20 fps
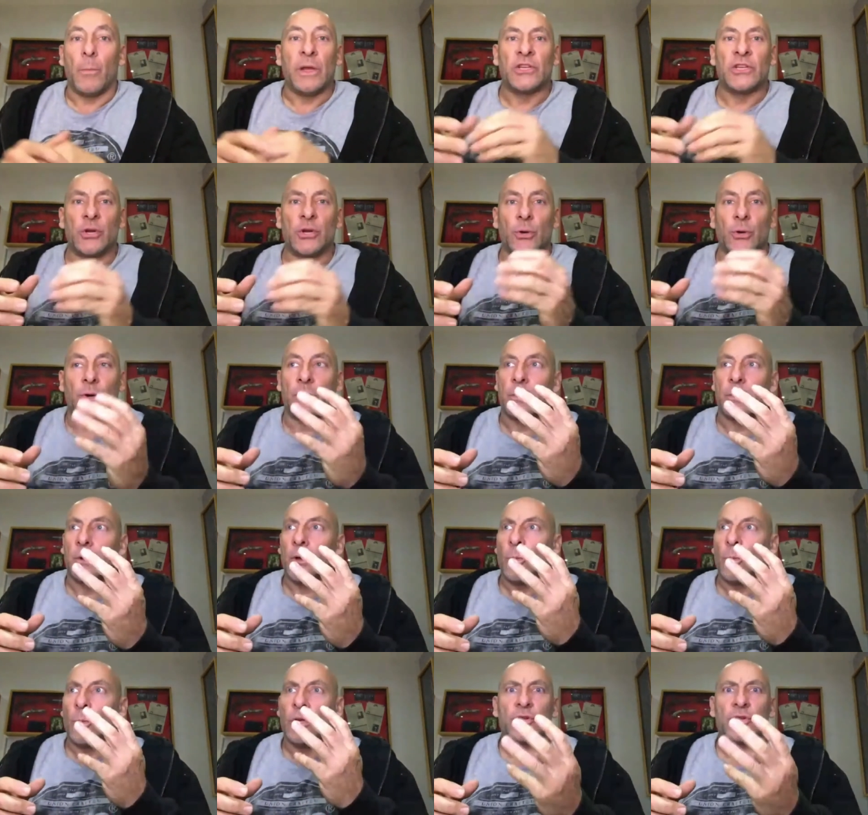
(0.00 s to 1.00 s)
And
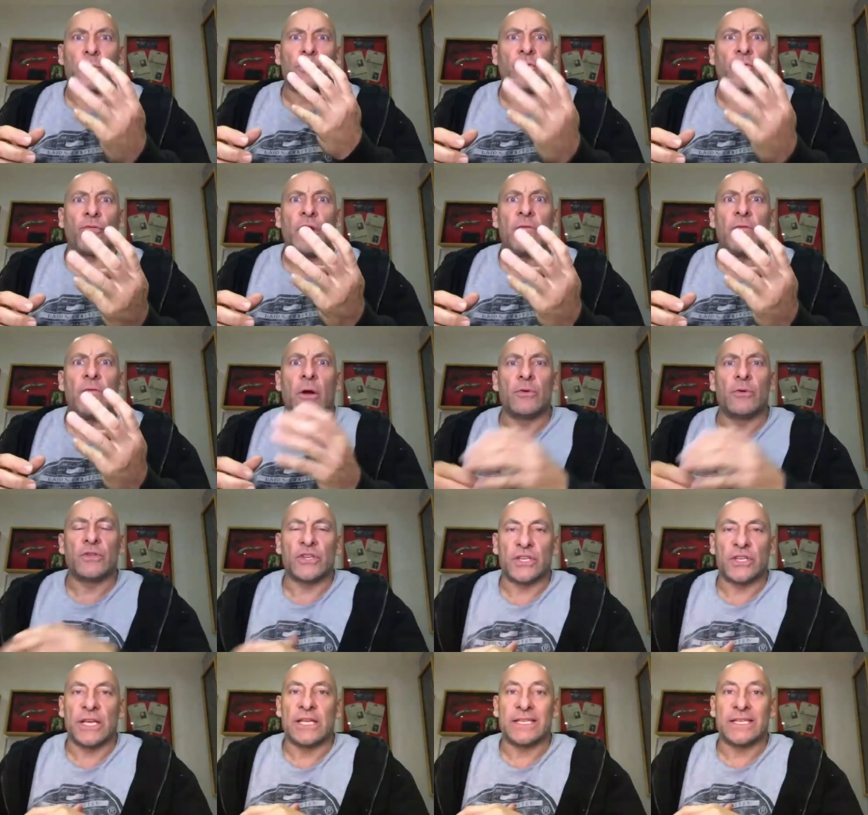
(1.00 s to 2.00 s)
we took three rows
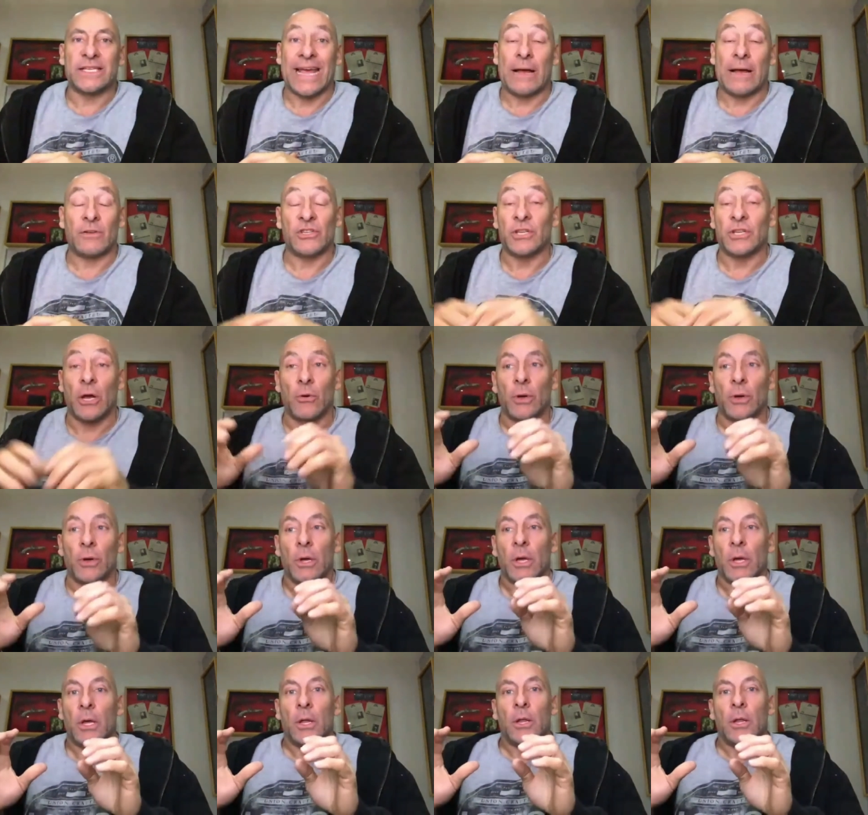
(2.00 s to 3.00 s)
of seats out. So
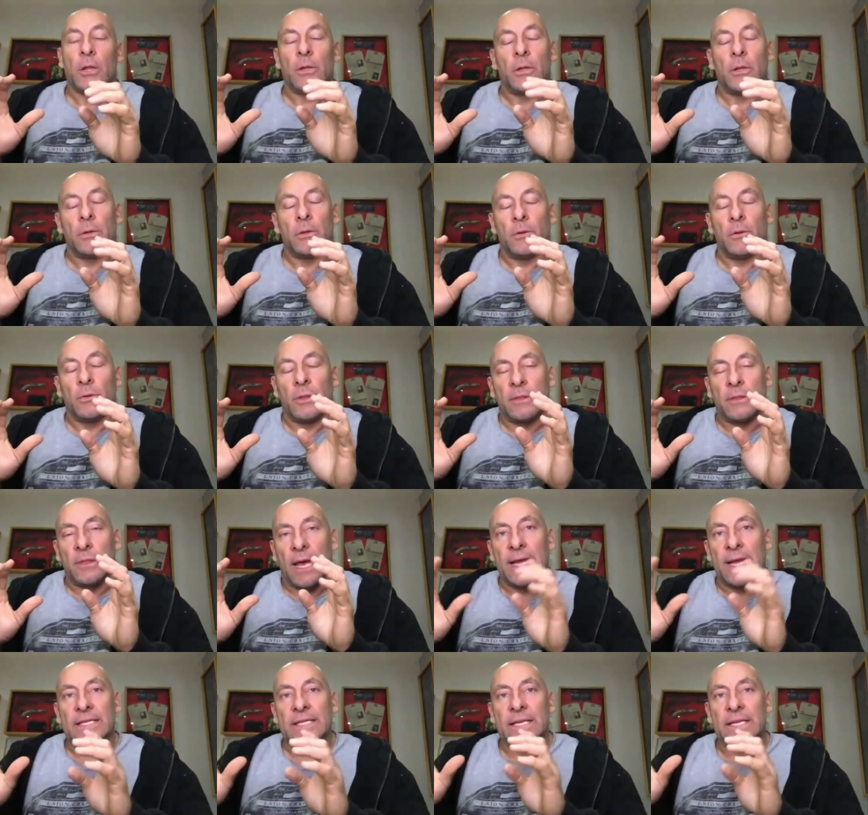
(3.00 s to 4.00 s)

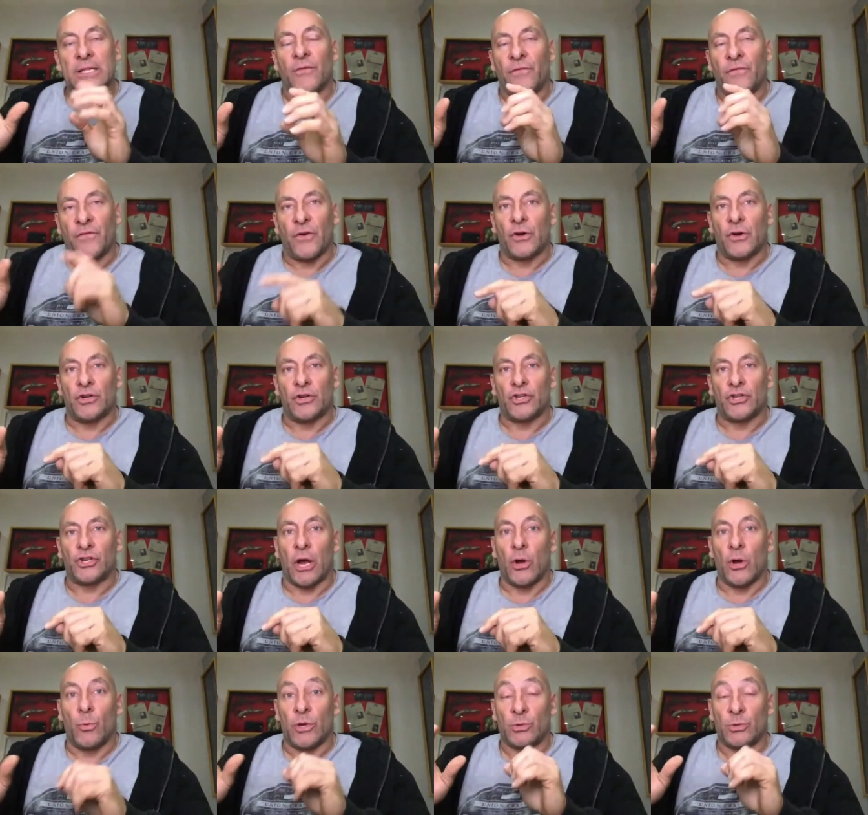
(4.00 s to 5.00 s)
they did the first
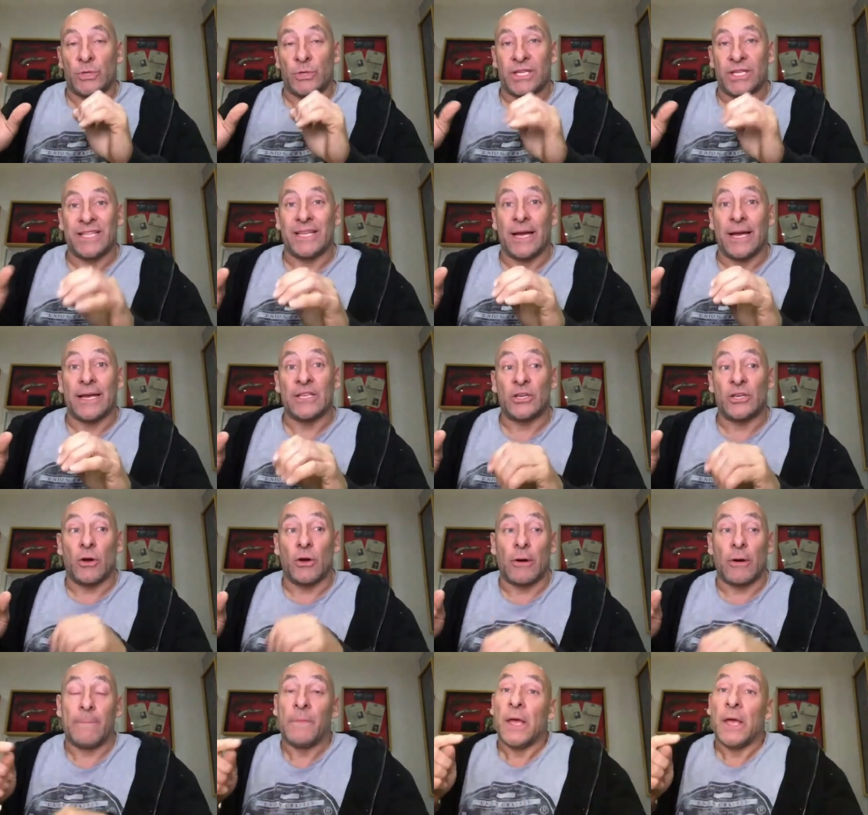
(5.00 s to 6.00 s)
show, which was in the
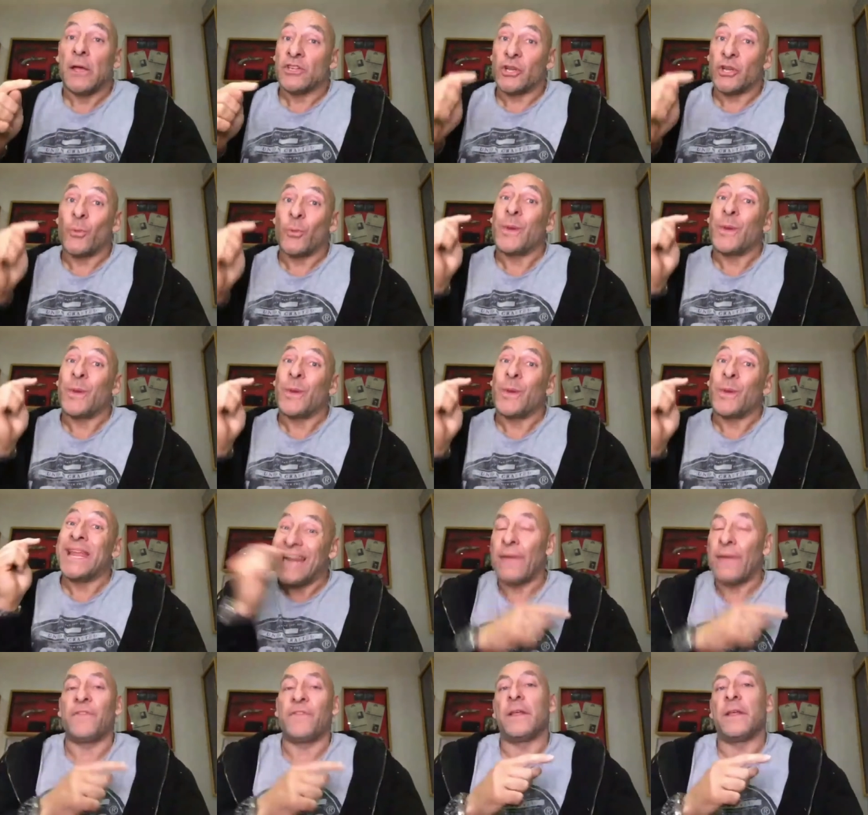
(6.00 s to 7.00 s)
daytime. So we
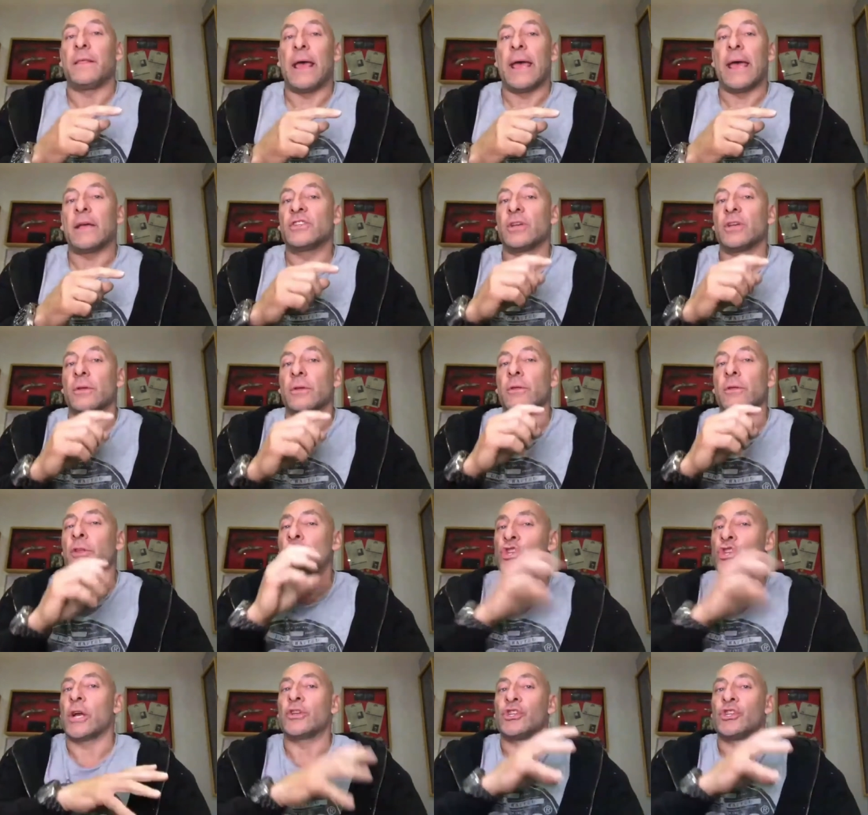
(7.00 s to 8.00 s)
left it there so that
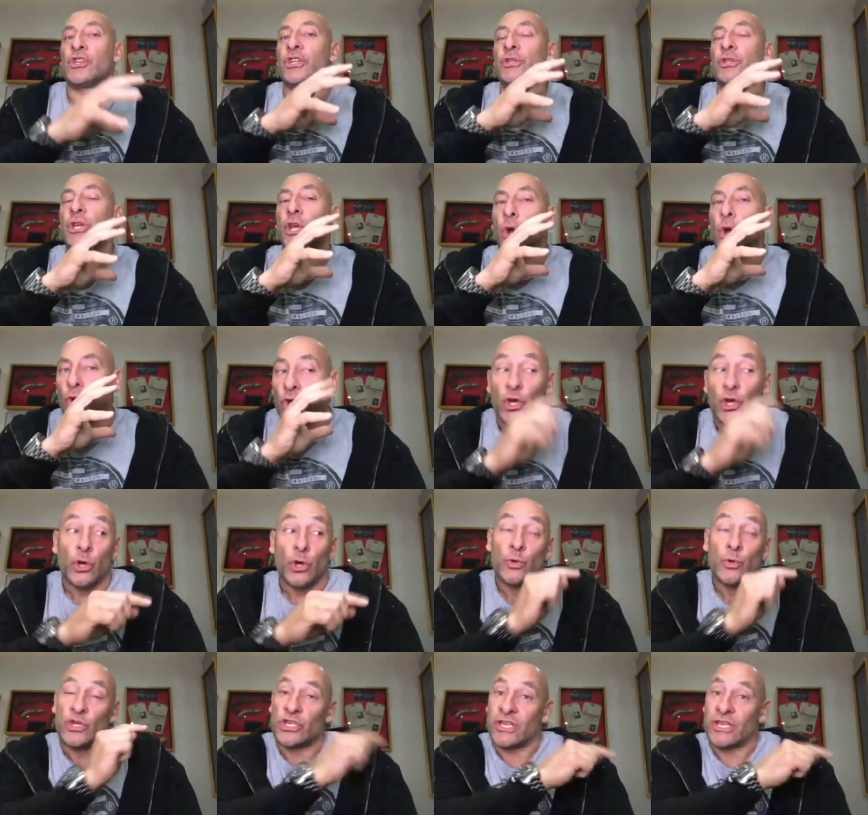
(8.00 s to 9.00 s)
the judges got
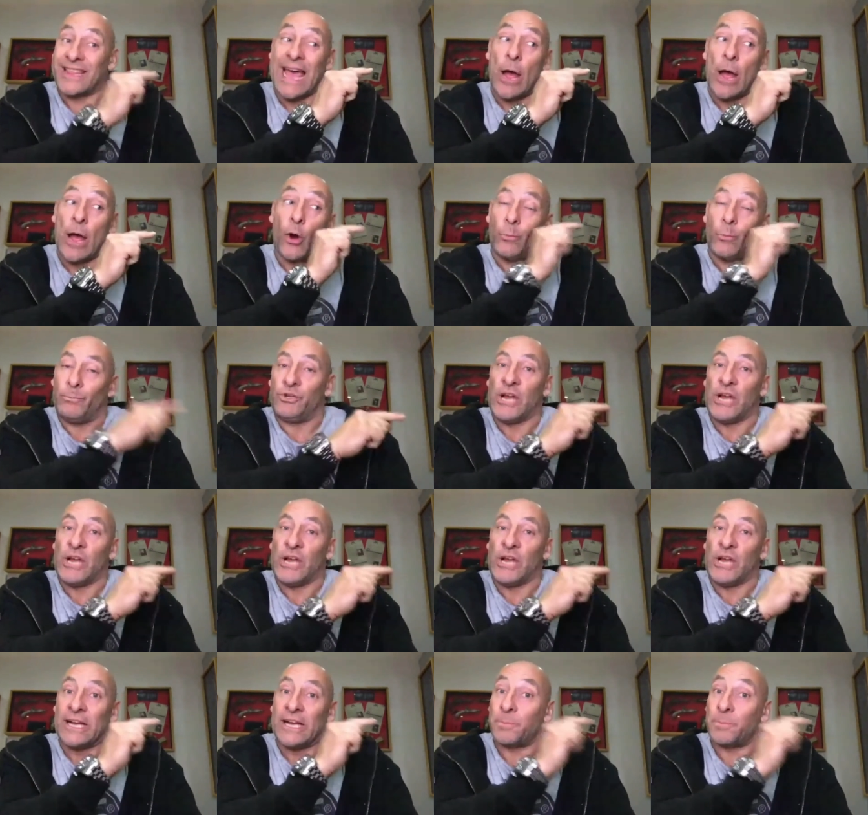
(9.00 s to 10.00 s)
used to that
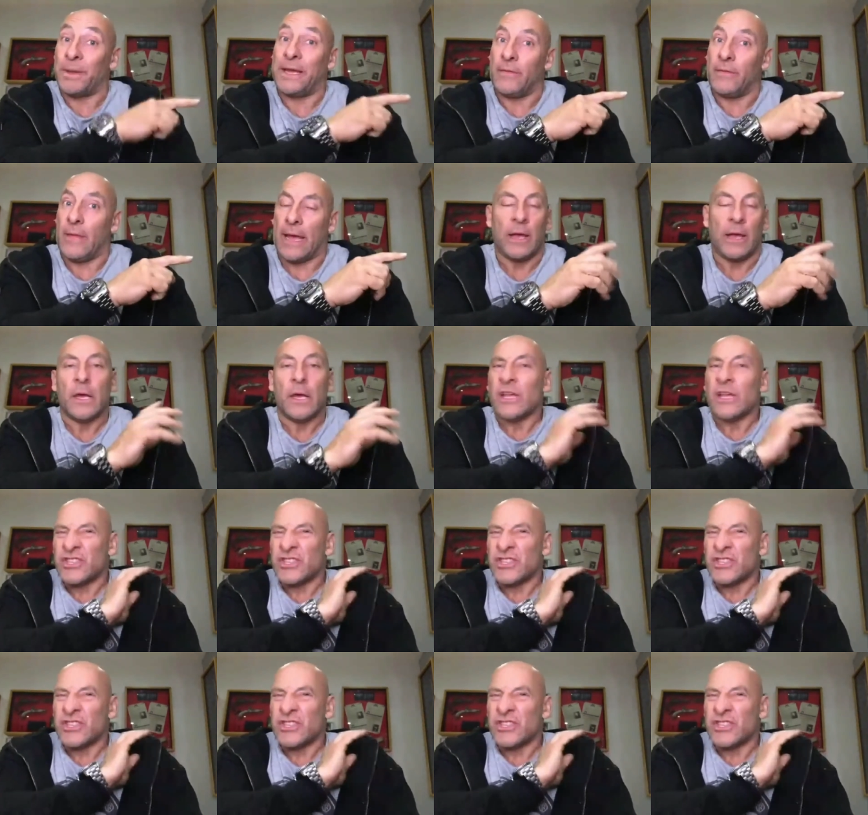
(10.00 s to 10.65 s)
object being there.